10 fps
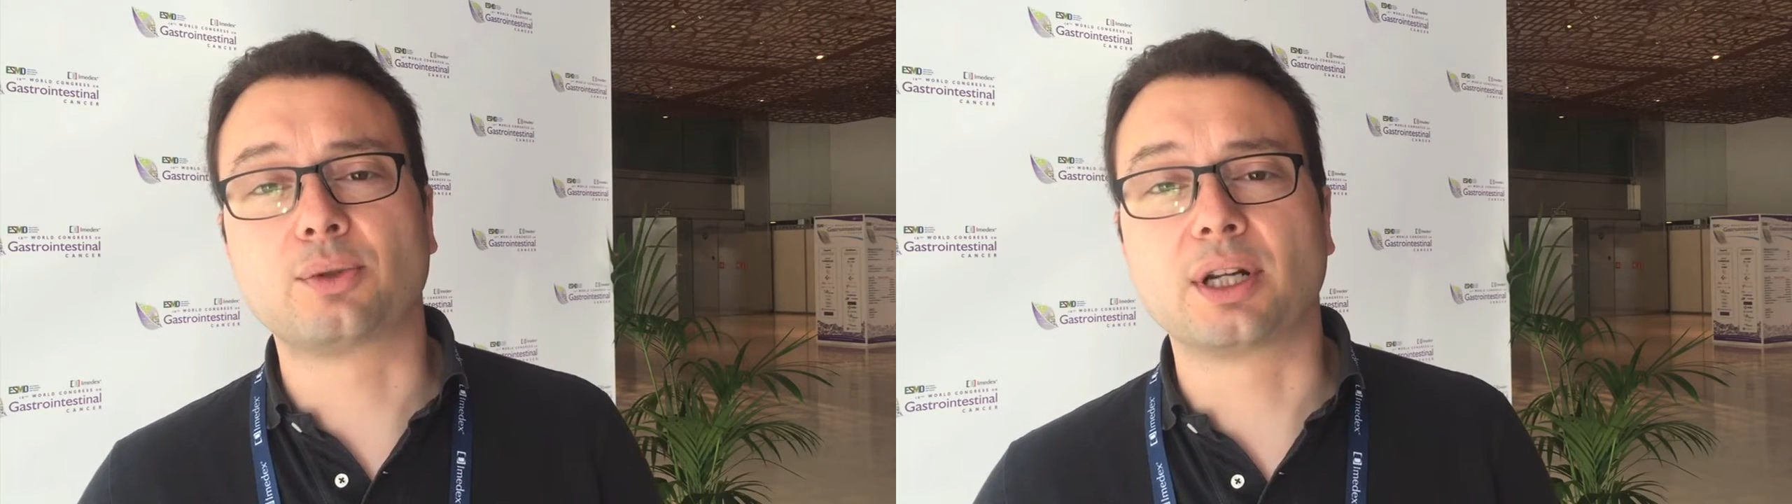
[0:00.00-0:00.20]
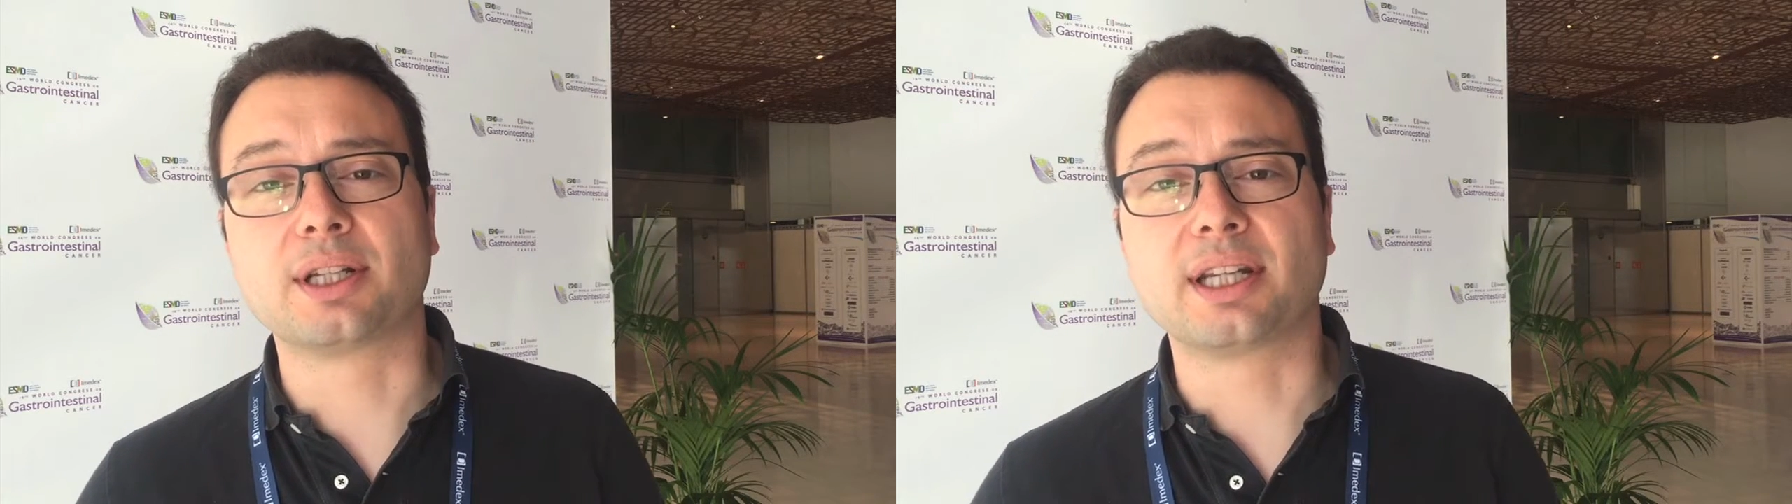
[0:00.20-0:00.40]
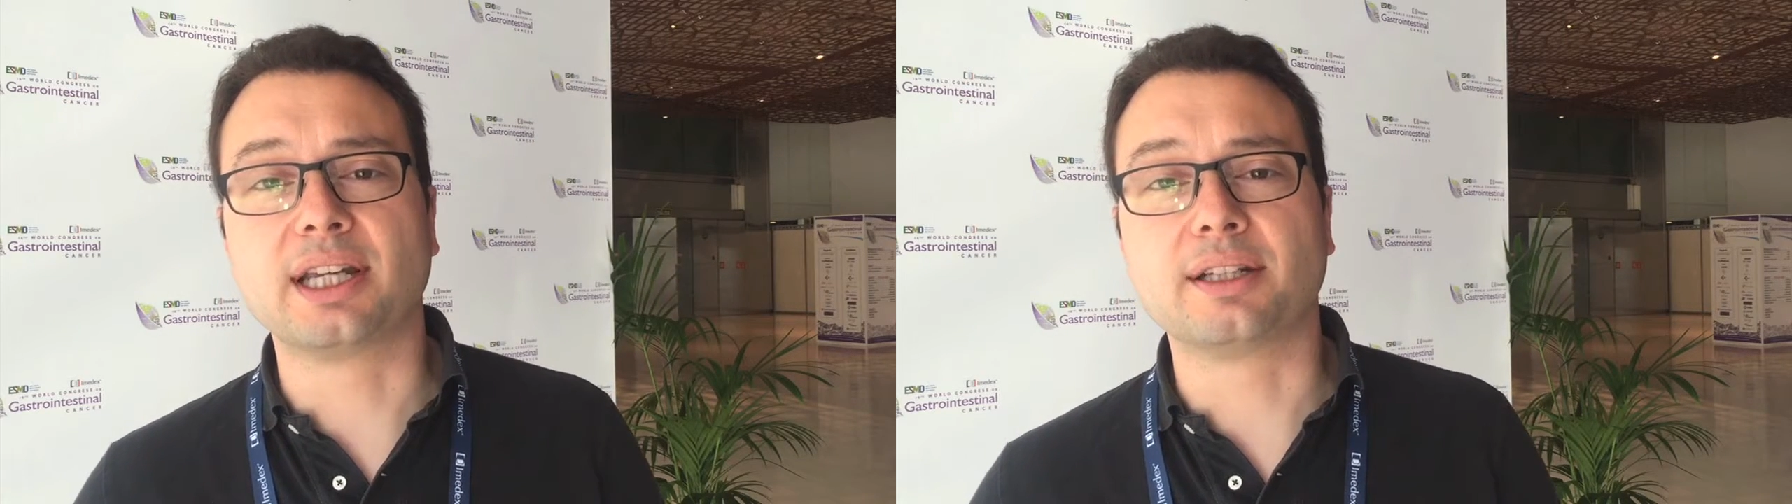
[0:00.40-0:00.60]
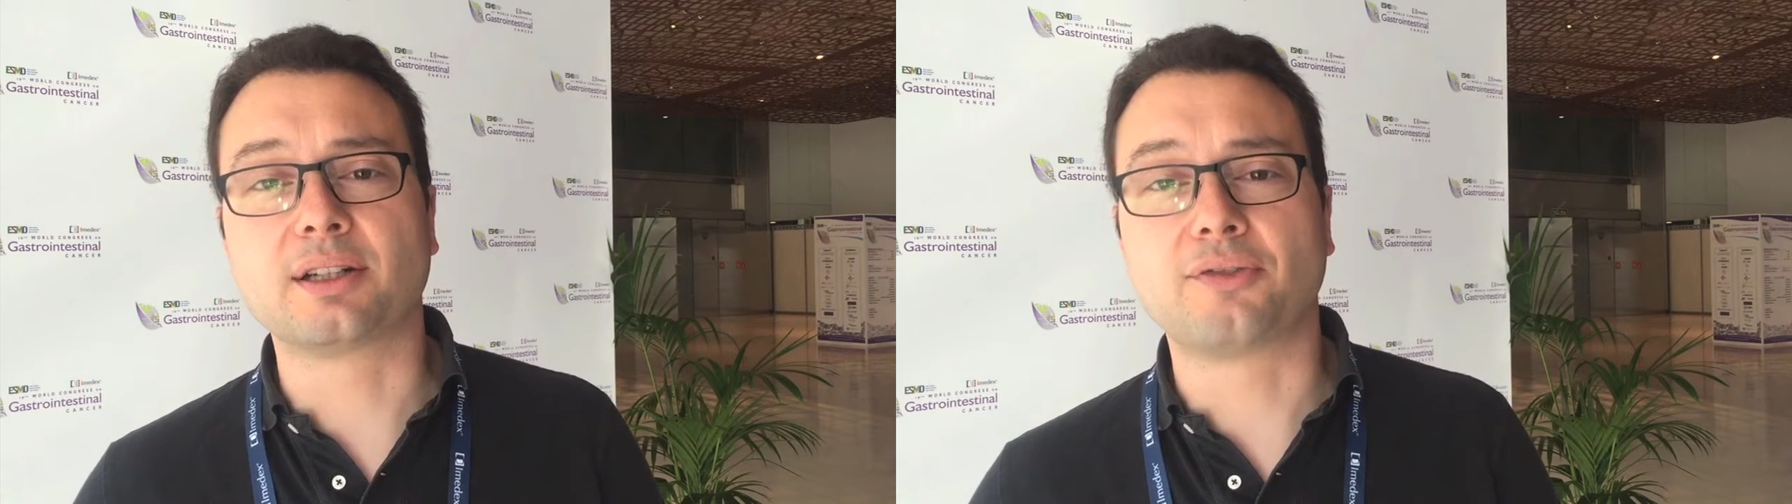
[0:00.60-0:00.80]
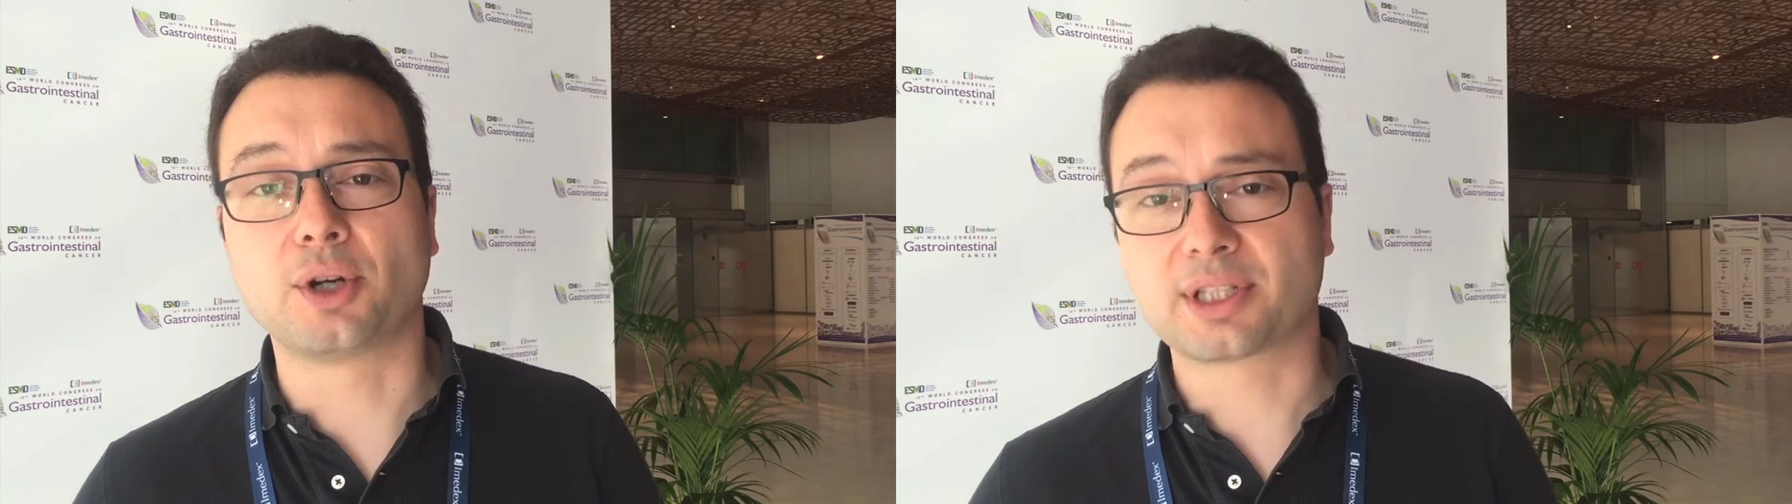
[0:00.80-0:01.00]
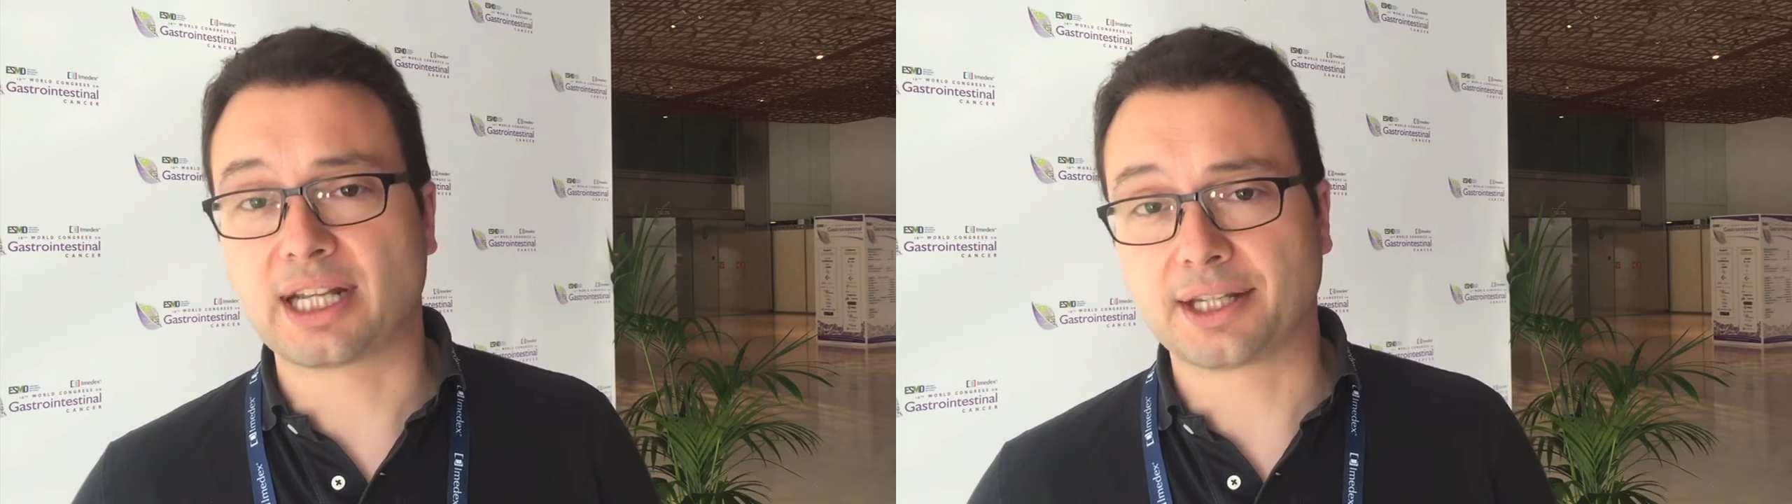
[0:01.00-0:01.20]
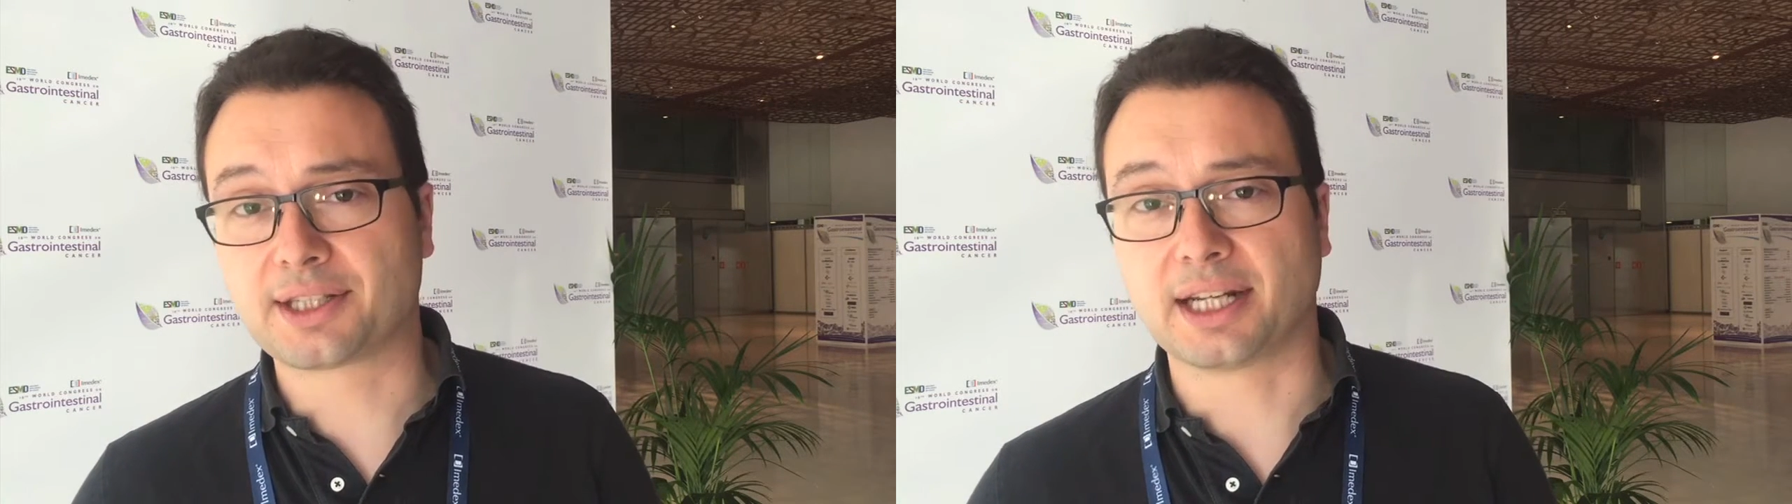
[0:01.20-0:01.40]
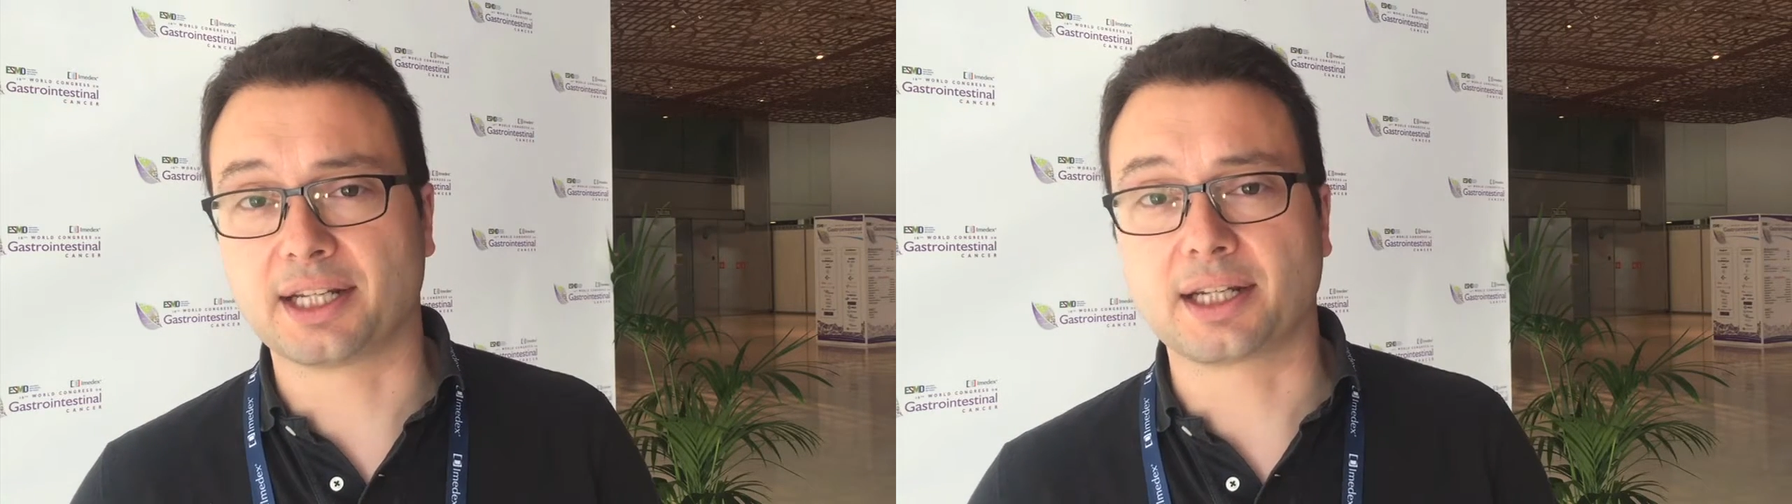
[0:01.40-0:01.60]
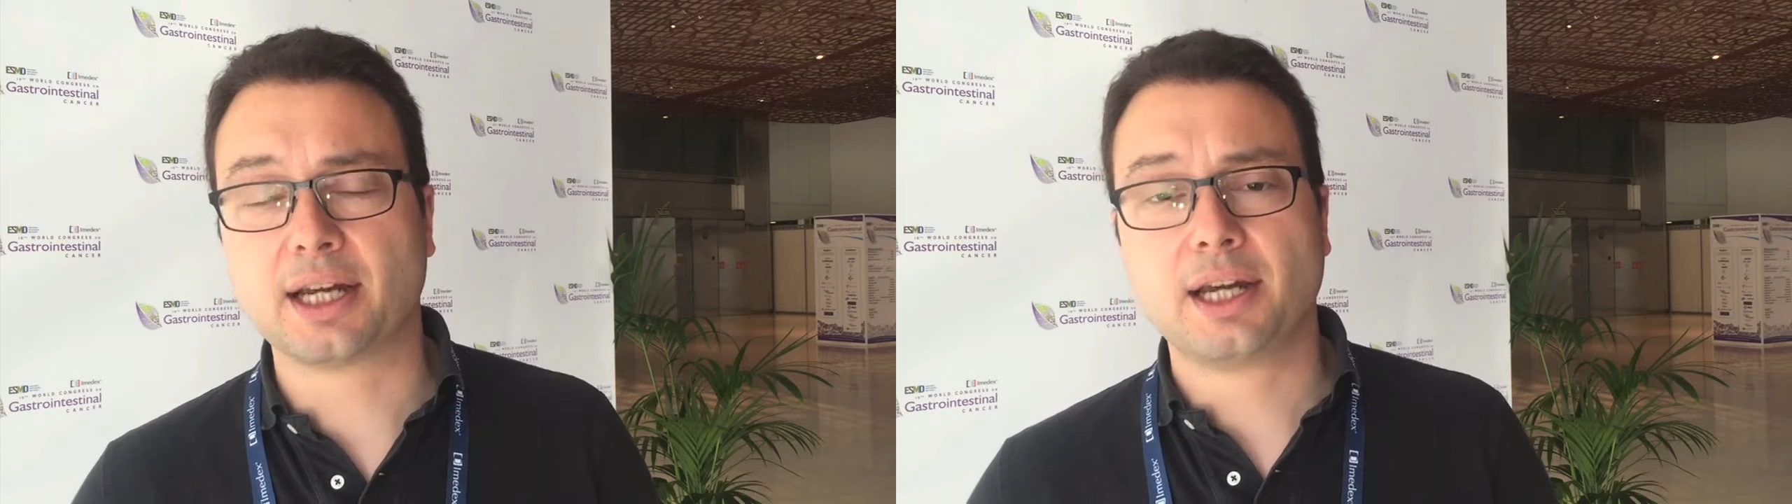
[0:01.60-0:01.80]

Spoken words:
running in the first-line setting.